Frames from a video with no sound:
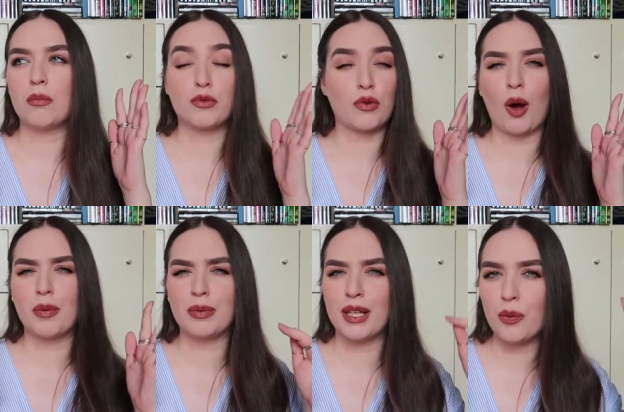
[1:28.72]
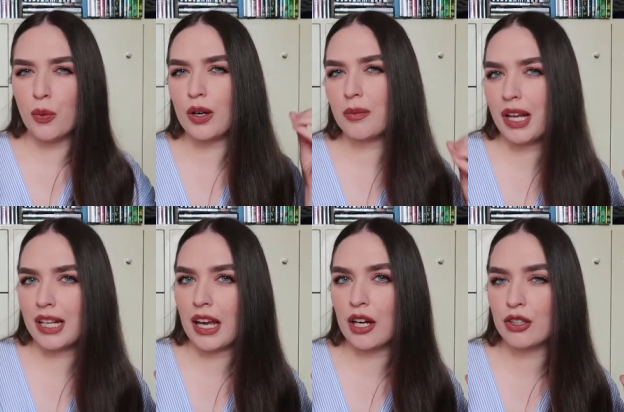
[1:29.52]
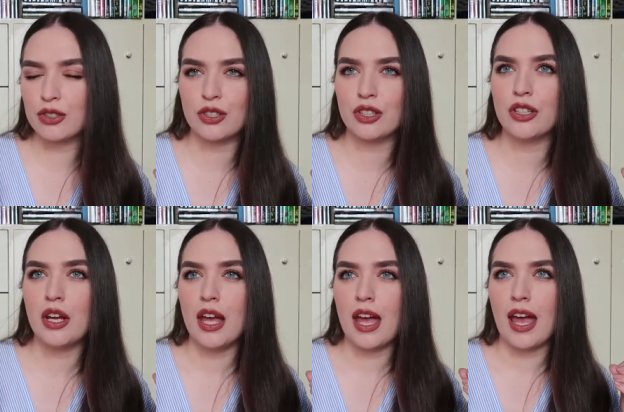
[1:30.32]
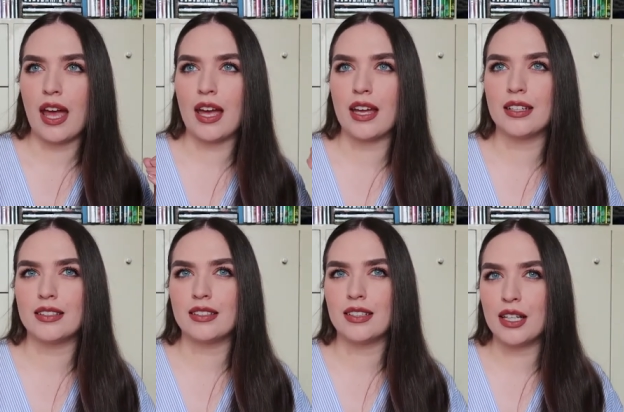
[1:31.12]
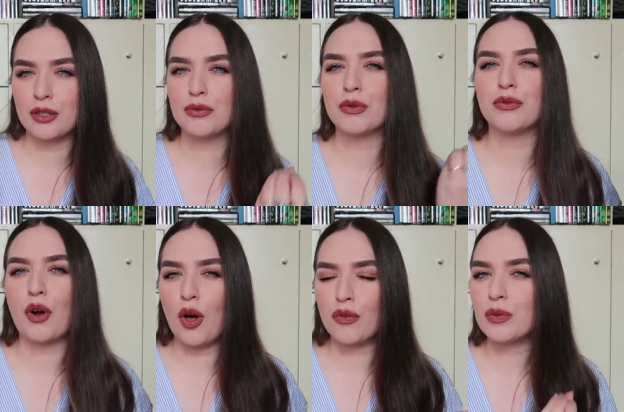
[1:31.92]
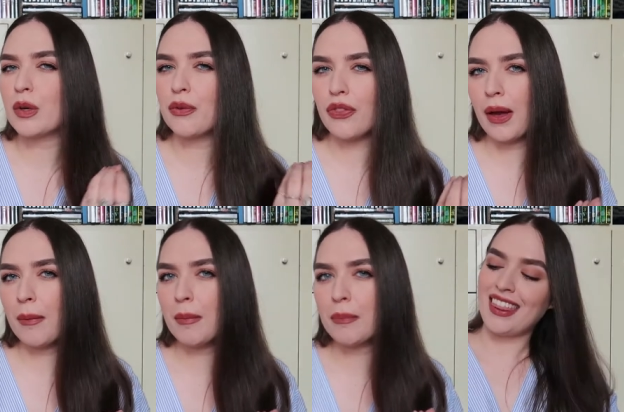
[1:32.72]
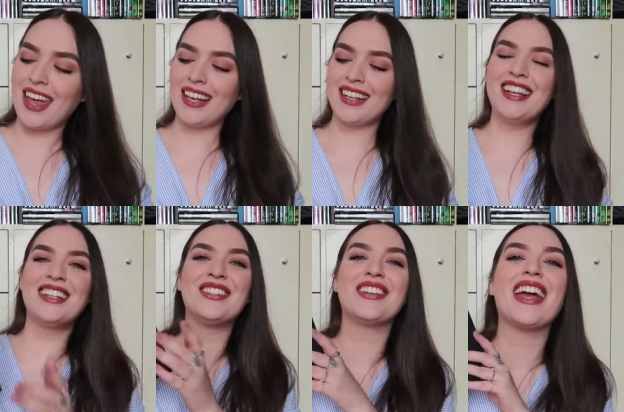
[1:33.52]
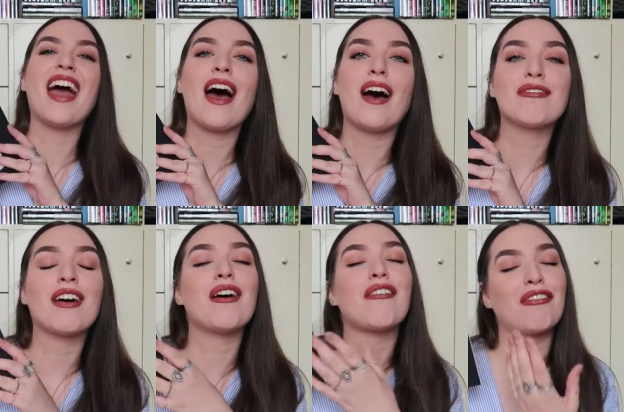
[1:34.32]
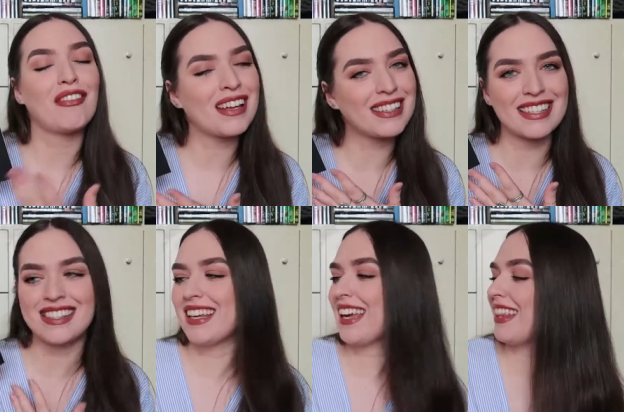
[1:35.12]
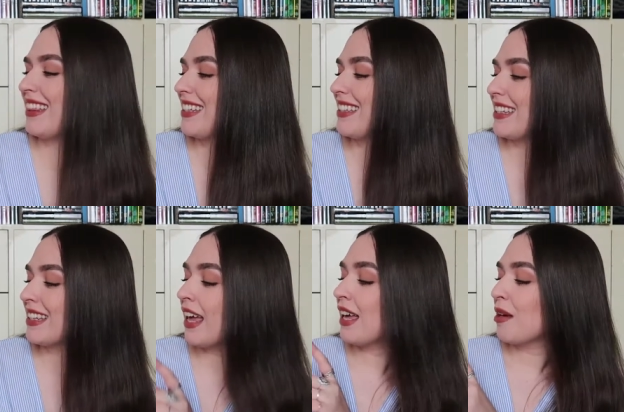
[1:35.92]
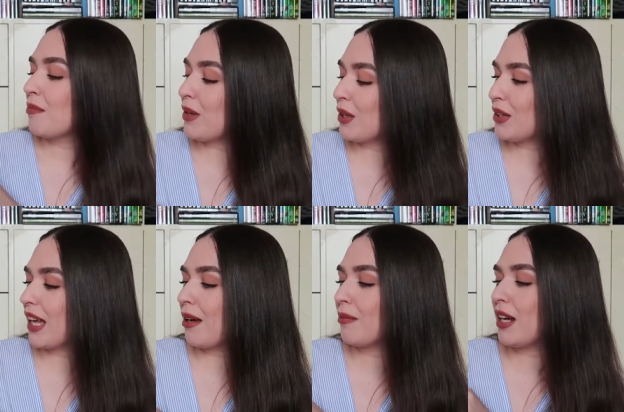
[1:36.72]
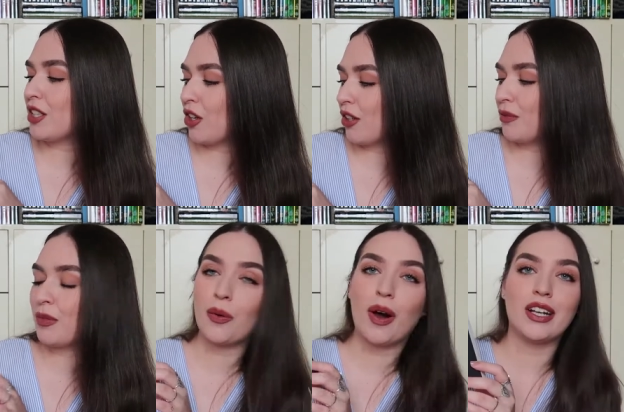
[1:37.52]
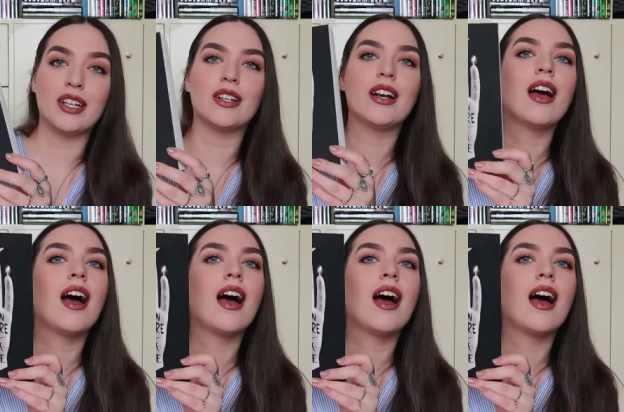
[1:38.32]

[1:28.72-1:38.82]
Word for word: probably one main character and it'll revolve around them. Then we have a fantasy, and this is Middle Game by Seanan McGuire.